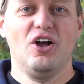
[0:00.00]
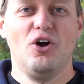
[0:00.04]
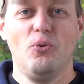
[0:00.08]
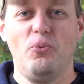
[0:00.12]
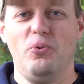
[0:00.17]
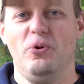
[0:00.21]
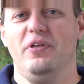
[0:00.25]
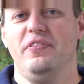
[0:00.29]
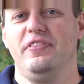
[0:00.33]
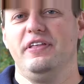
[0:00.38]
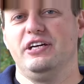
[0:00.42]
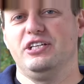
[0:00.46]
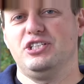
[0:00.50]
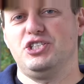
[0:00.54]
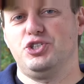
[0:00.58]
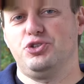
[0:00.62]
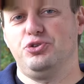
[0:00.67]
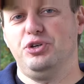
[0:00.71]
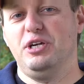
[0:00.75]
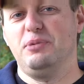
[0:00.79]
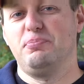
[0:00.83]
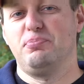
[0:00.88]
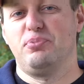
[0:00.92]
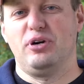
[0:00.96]
with a
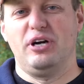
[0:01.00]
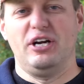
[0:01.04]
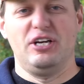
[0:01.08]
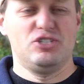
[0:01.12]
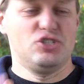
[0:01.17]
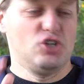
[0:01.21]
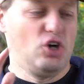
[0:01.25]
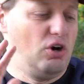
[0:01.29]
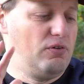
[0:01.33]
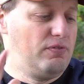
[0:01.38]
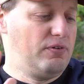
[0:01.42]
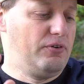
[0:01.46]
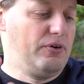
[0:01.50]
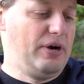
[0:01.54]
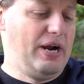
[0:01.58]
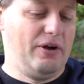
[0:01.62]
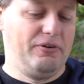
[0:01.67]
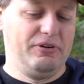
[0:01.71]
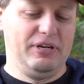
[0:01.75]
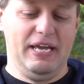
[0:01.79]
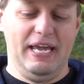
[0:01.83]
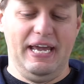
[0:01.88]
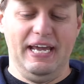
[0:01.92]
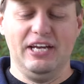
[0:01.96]
street price of
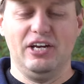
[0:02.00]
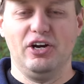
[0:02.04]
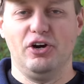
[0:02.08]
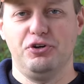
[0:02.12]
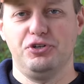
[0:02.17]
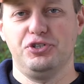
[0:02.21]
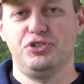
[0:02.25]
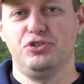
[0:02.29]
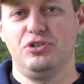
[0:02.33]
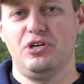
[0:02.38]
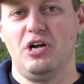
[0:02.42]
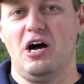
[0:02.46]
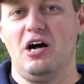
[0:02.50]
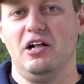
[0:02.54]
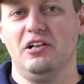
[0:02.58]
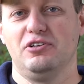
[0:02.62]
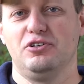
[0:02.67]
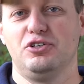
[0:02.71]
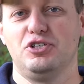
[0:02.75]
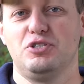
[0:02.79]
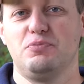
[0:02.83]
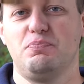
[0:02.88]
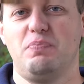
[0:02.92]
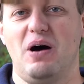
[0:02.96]
around
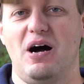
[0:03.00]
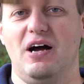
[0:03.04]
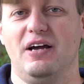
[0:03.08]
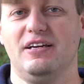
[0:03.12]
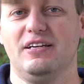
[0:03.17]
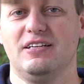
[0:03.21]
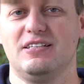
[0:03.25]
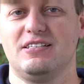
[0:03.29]
$800 by